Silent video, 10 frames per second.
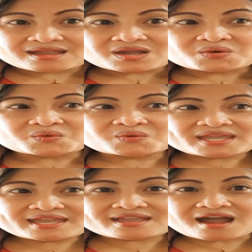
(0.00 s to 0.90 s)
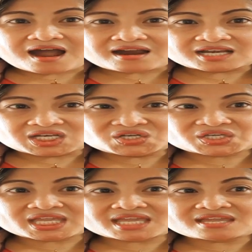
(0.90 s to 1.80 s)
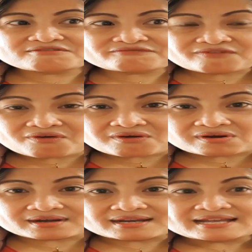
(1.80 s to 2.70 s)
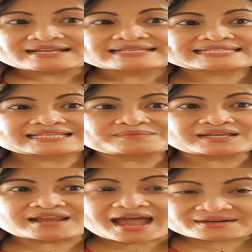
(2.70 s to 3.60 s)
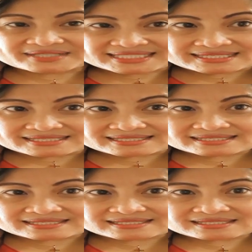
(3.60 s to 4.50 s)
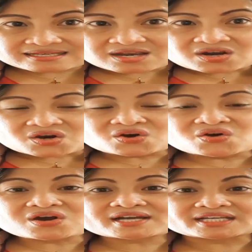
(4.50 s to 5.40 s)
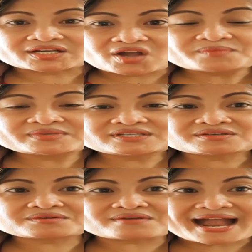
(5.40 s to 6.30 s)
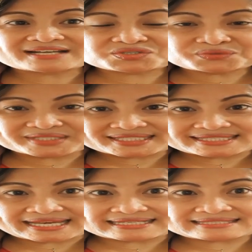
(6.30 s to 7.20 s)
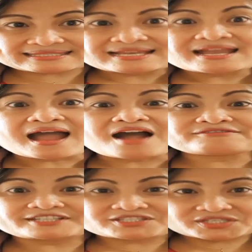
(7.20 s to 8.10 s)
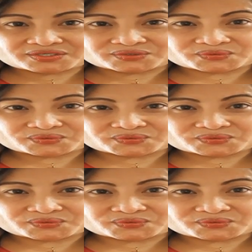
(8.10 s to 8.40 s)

we are looking for similarities or the common characteristics of the two.